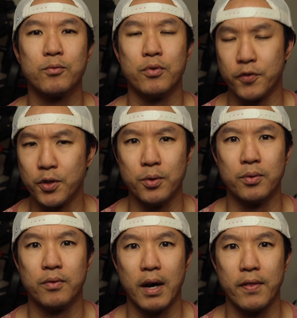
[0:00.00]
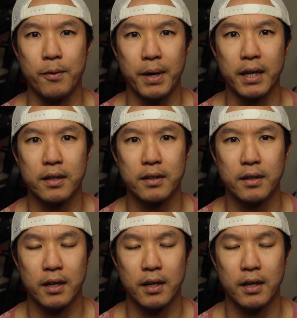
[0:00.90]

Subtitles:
review on the bike.